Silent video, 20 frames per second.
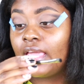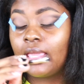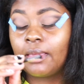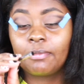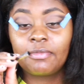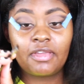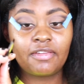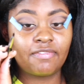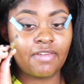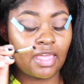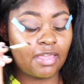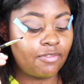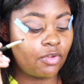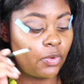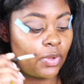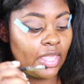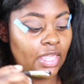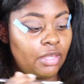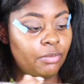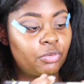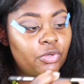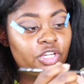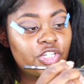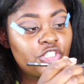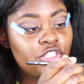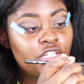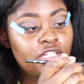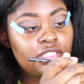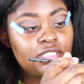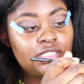M508
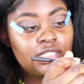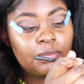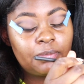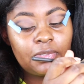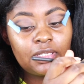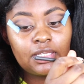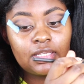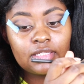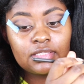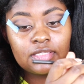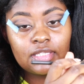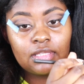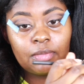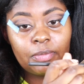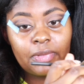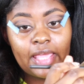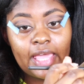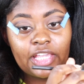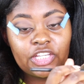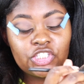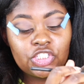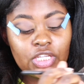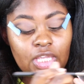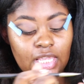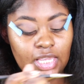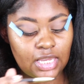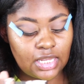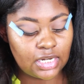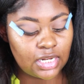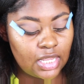brush, dipping into the black
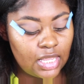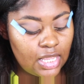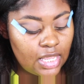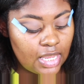shade,